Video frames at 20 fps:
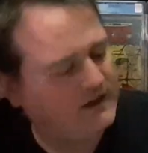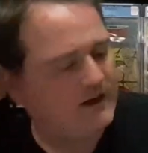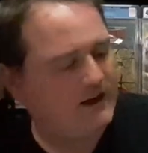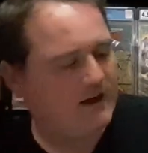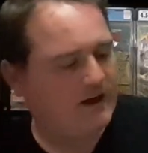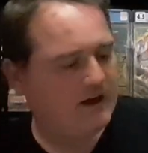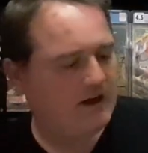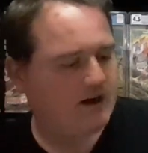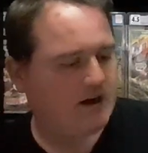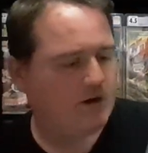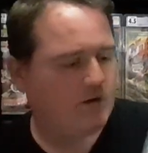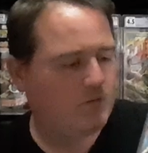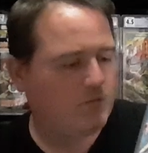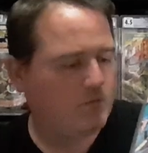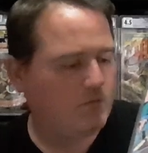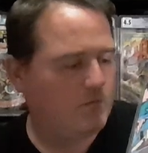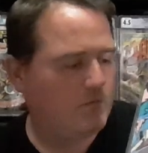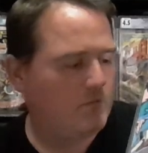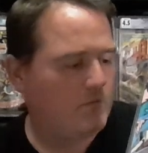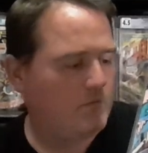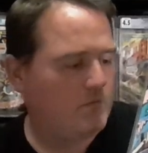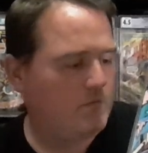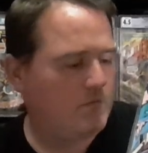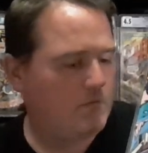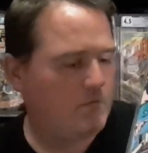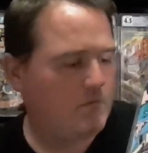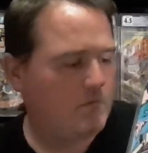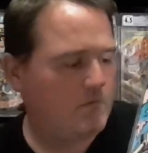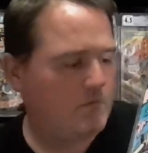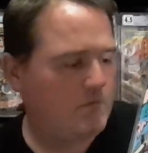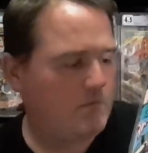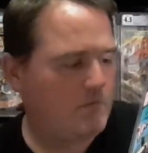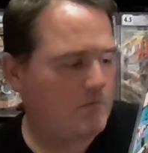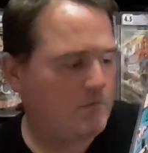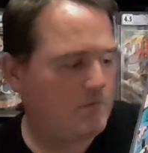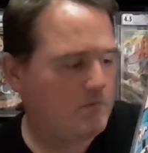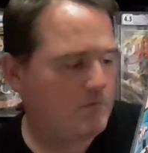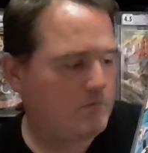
Early